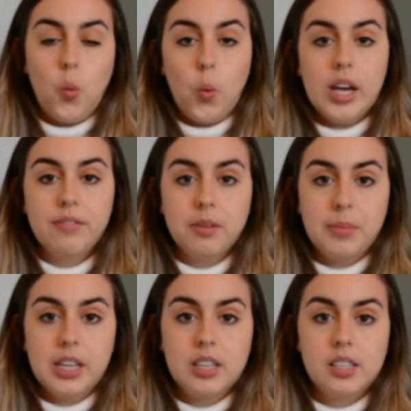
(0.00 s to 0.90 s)
weight from
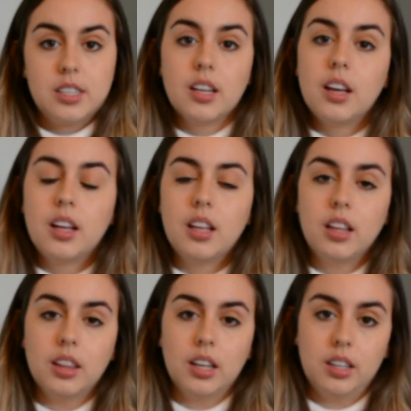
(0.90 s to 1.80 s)
this.
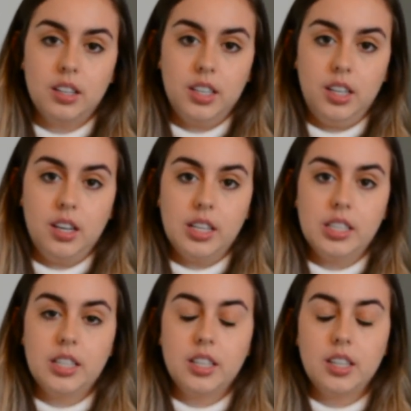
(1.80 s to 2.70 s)
Luckily, I
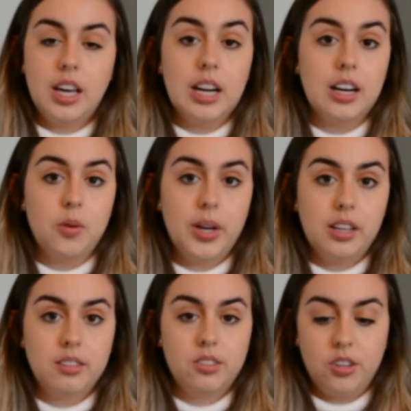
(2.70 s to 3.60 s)
didn't gain any
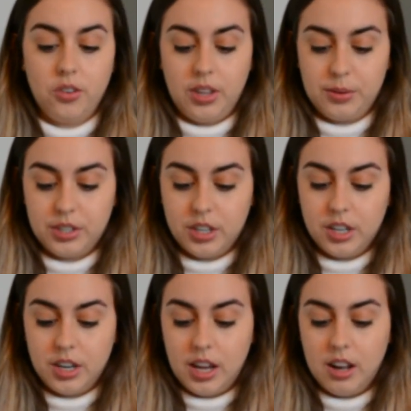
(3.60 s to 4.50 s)
weight, so that was
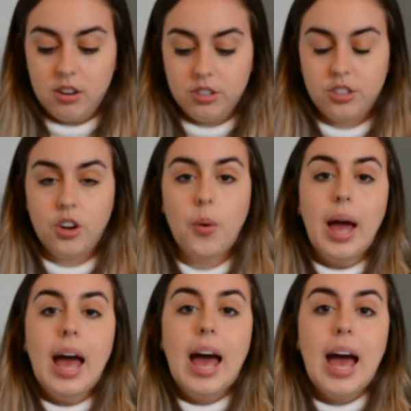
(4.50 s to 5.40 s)
good. And also
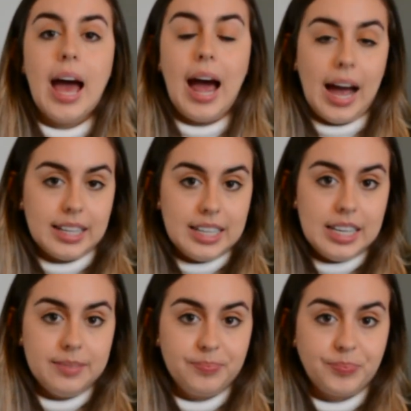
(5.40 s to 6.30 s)

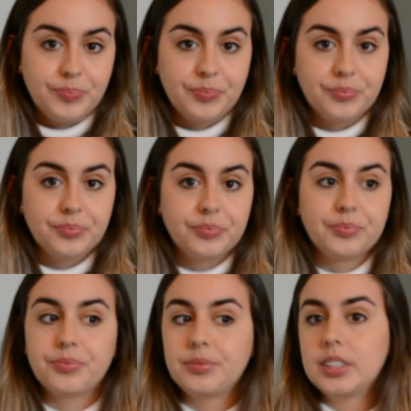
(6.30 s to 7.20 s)
acne.
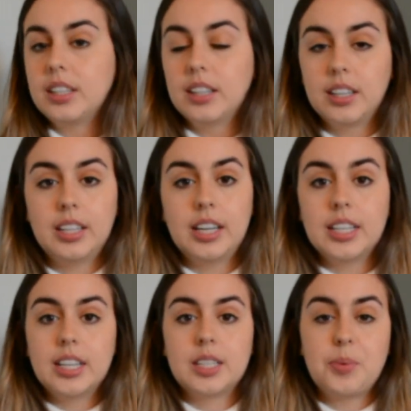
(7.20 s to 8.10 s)
Luckily, I
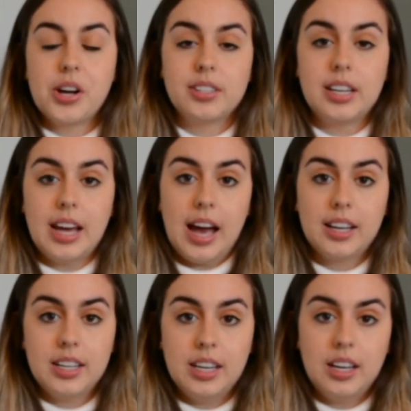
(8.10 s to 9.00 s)
didn't experience any
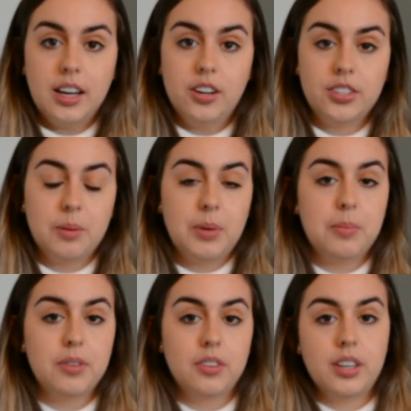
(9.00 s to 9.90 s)
acne. I know some
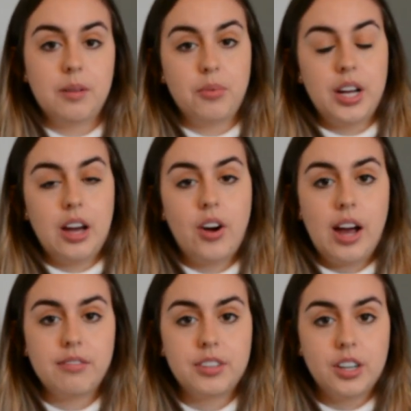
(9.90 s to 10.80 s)
people can break out
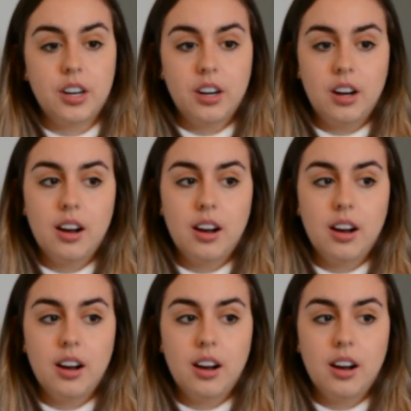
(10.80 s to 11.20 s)
after.